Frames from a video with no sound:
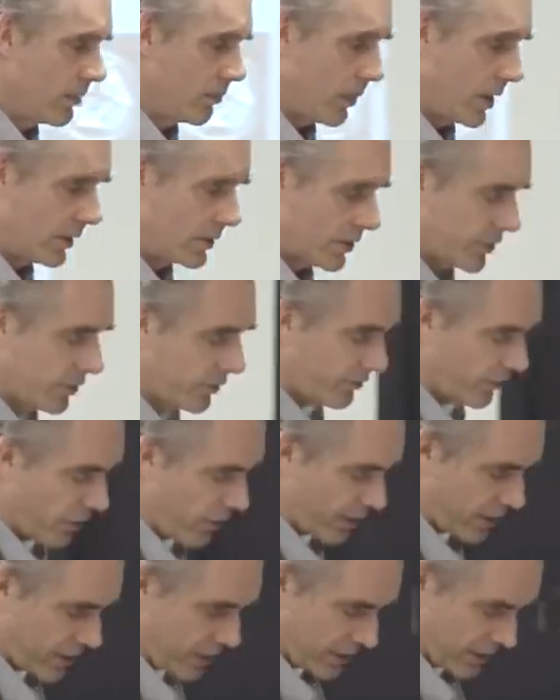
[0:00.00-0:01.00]
well, so
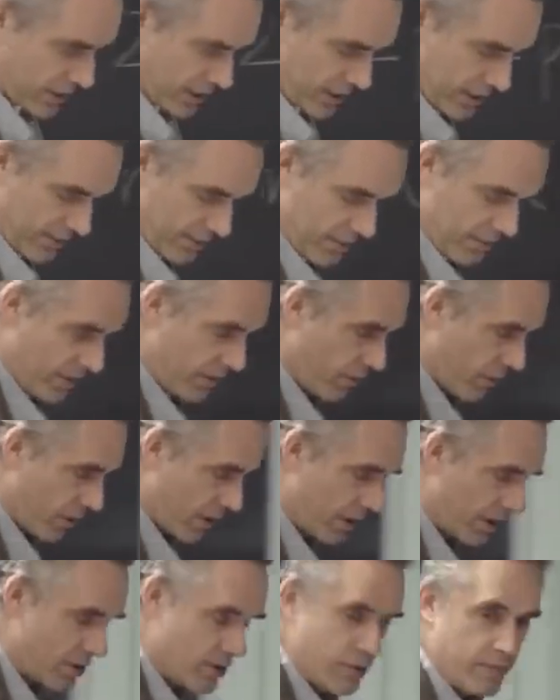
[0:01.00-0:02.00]
far it doesn't seem to be
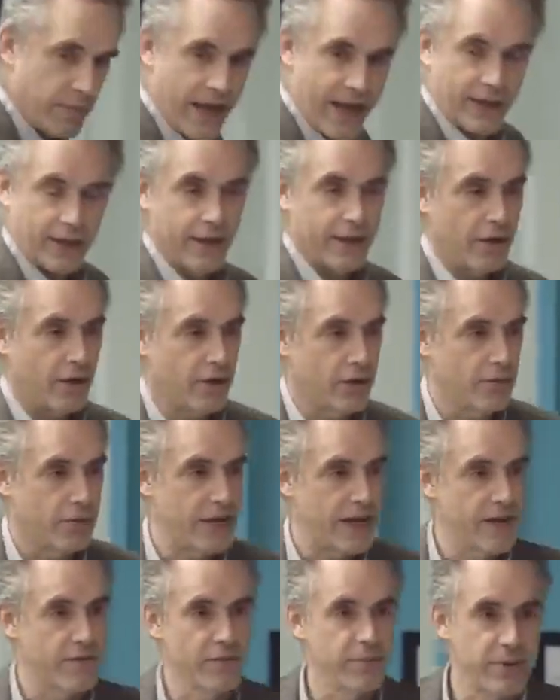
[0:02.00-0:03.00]
working too badly, although
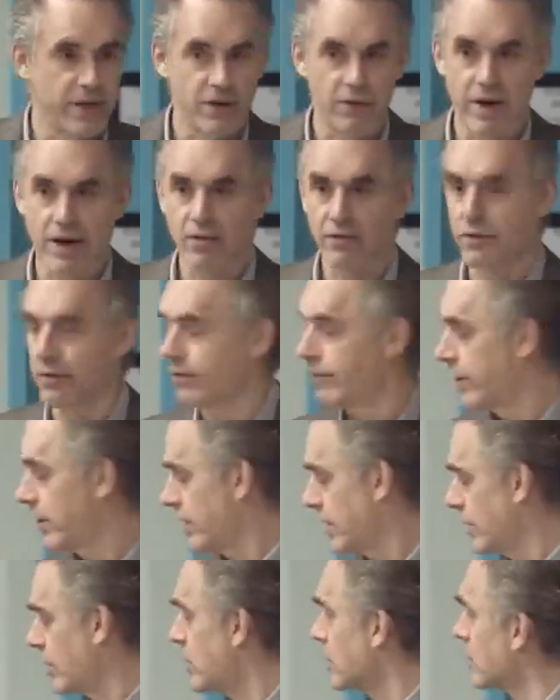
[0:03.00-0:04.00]
we haven't been around for
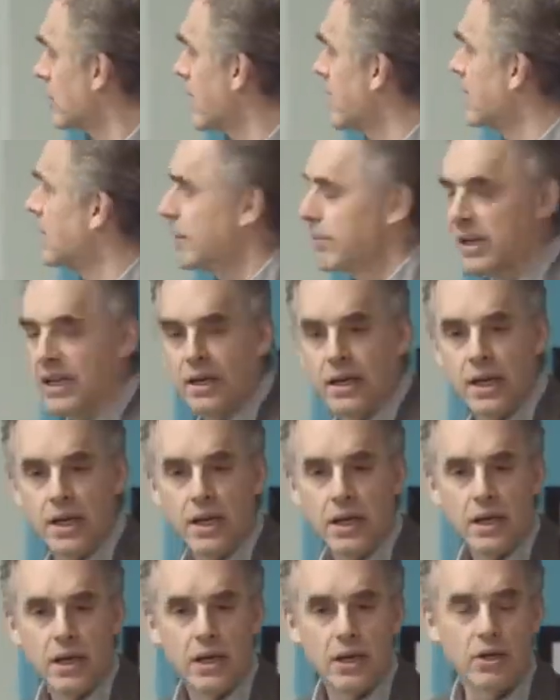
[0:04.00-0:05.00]
very long, right? I mean,
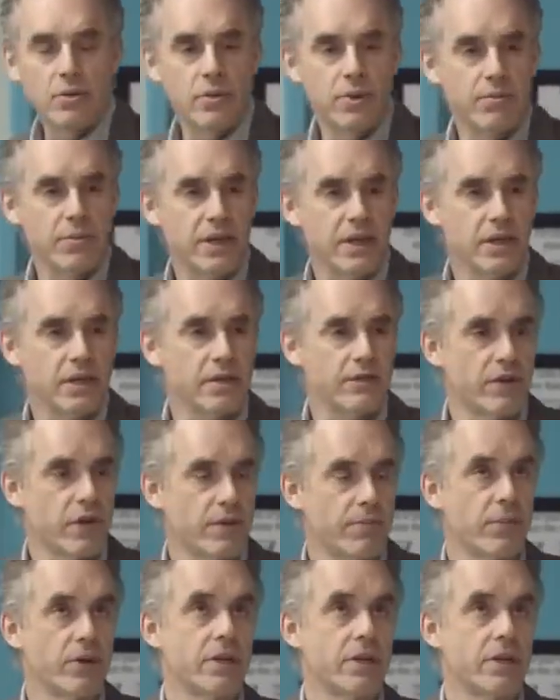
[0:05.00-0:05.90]
human beings of our